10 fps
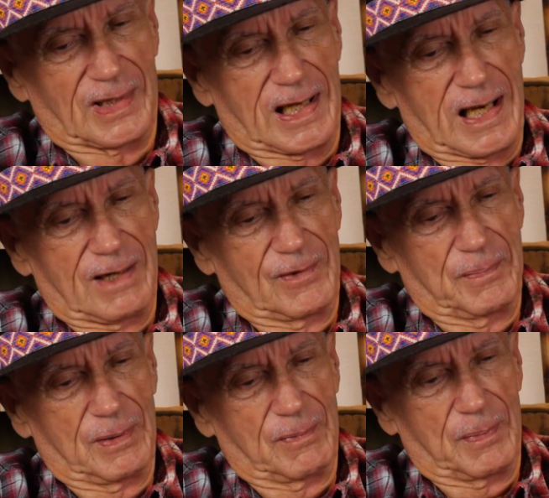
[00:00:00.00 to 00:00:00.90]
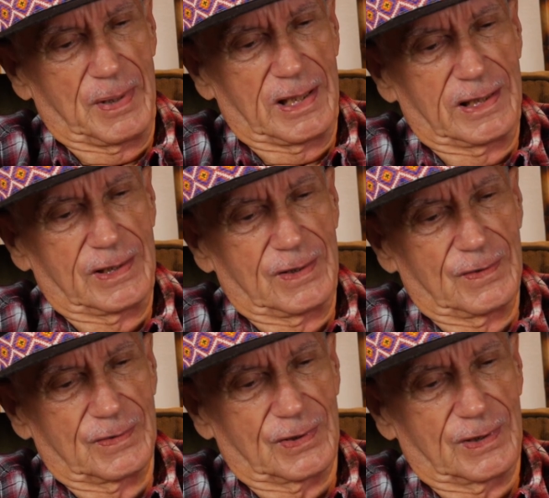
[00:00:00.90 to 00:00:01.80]
I remember many
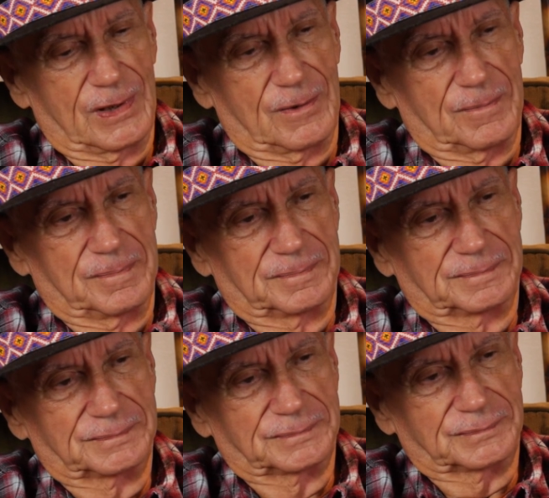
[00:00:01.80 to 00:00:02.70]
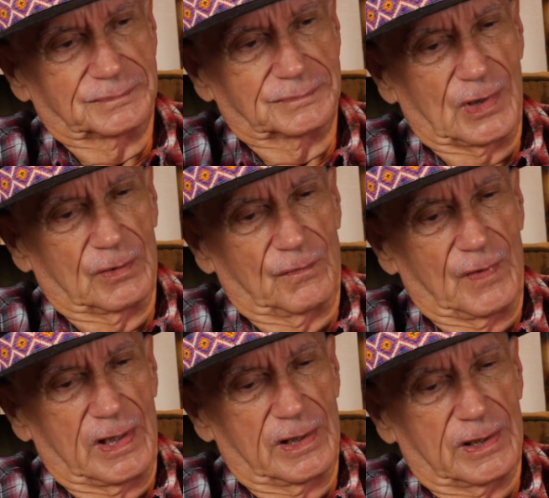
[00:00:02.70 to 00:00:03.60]
years ago, it was
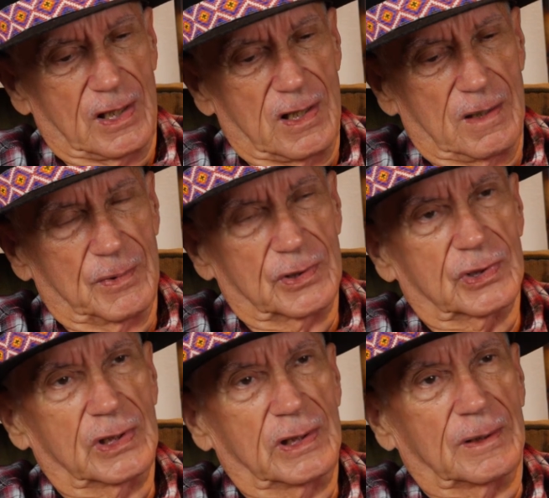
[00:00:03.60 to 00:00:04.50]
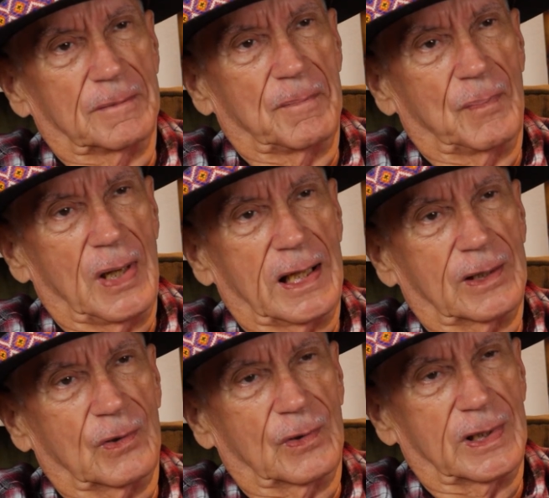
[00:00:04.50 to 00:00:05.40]
very common to see a Black
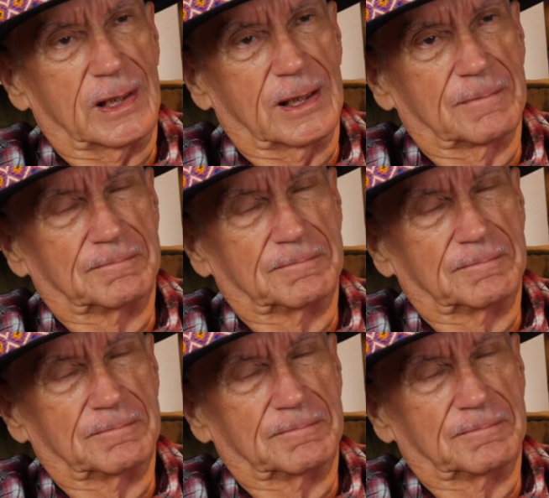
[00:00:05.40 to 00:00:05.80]
Creek.